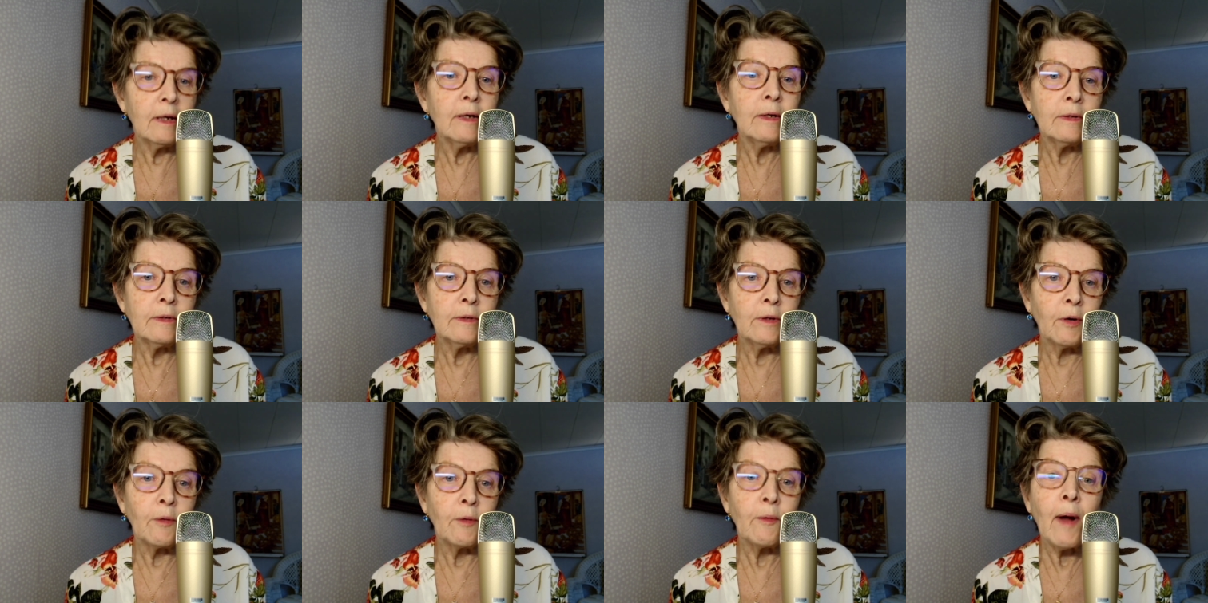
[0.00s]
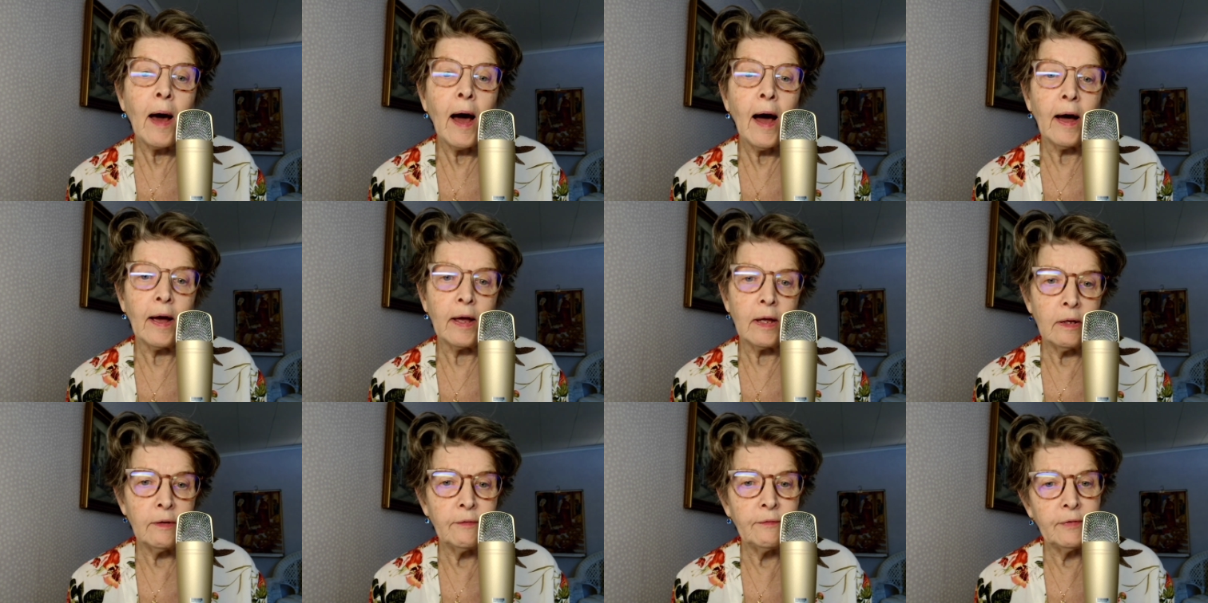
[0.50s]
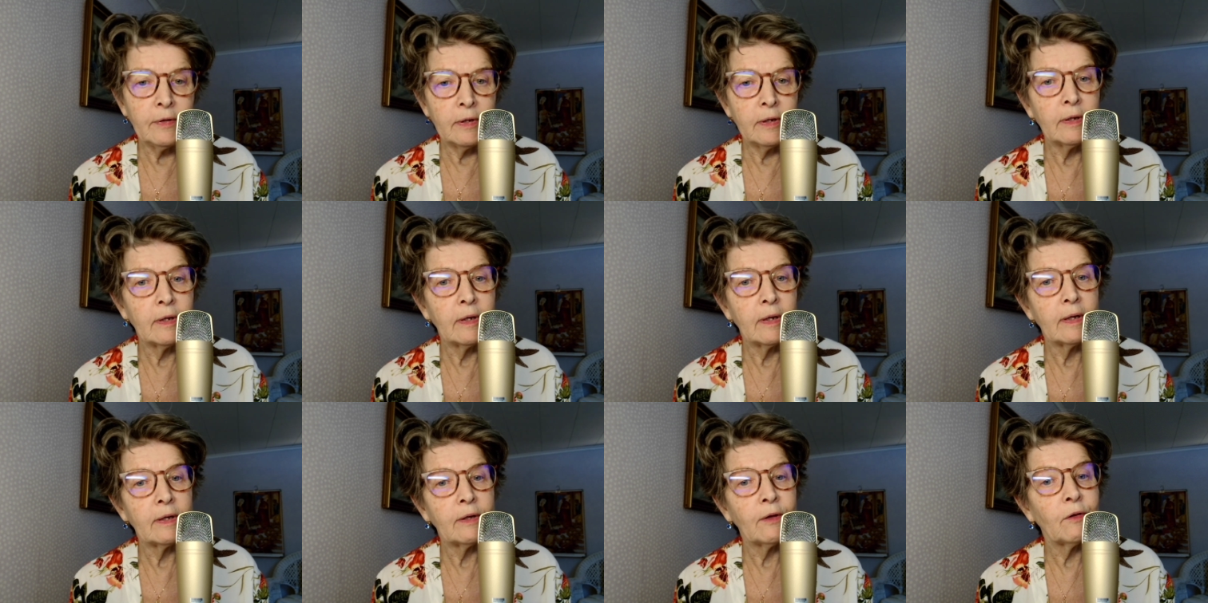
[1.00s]
arrive,
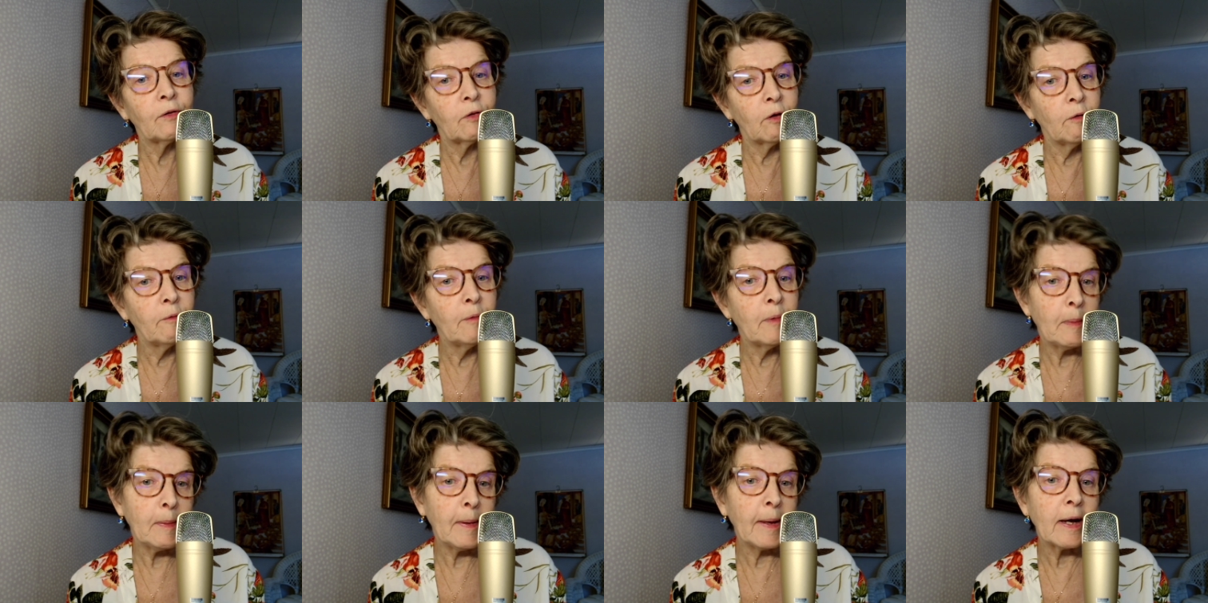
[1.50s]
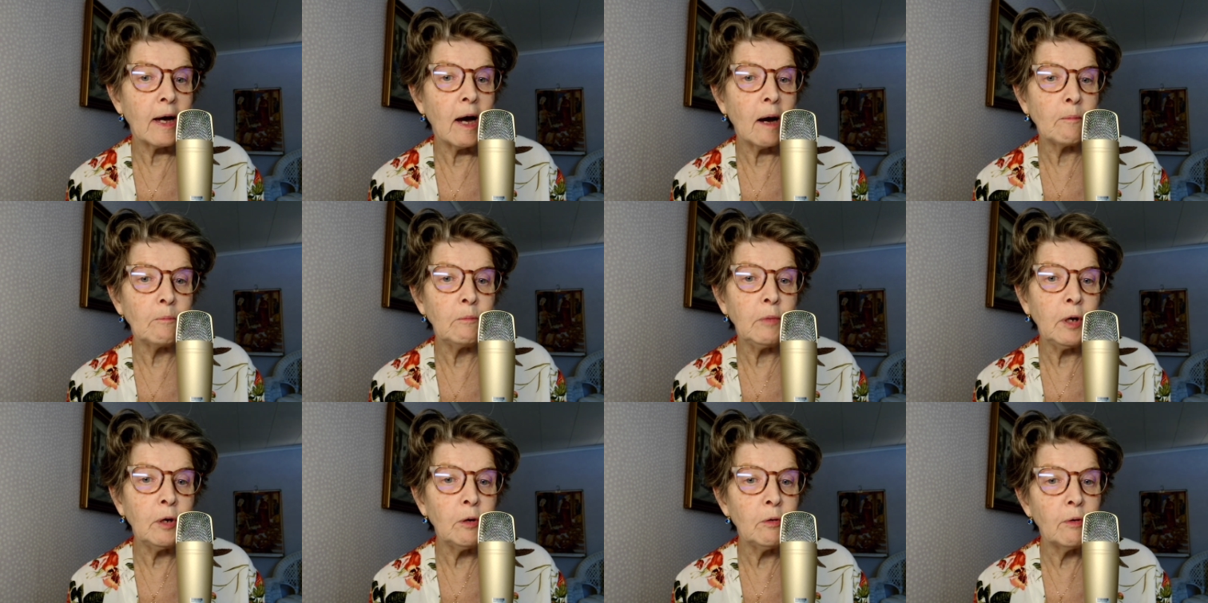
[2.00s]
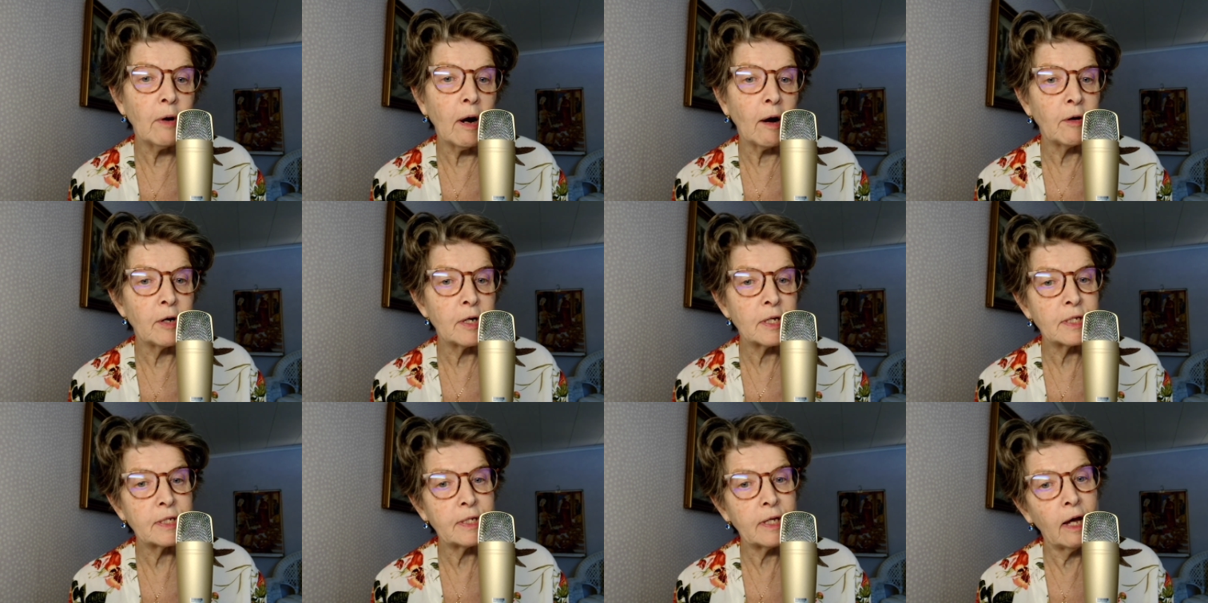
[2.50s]
so we become blue
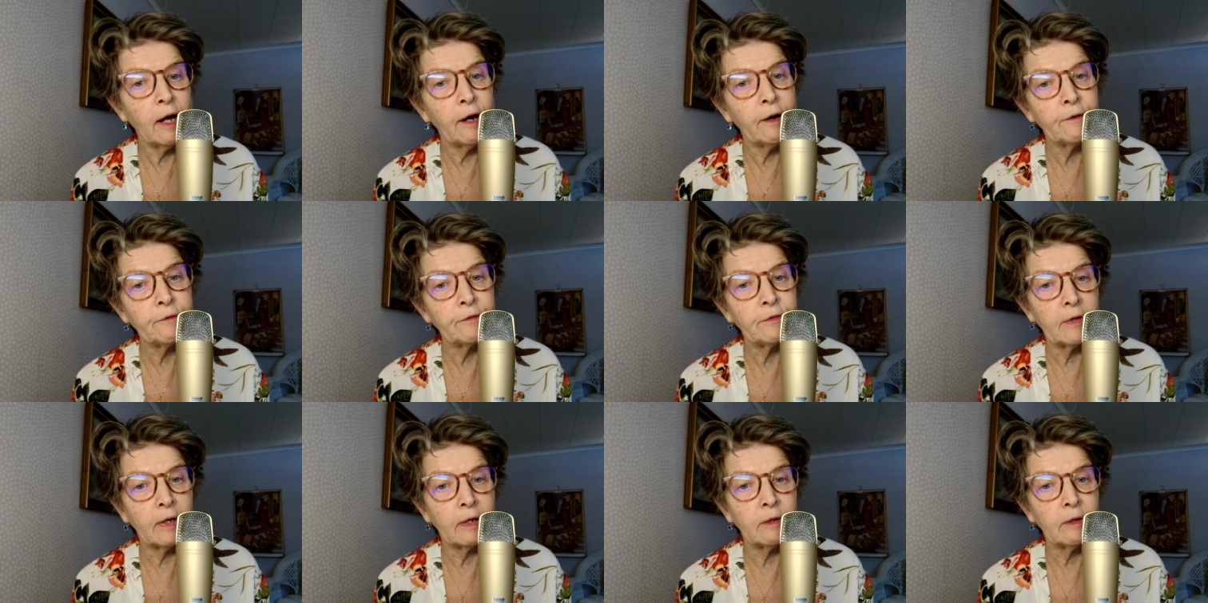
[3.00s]
ourselves,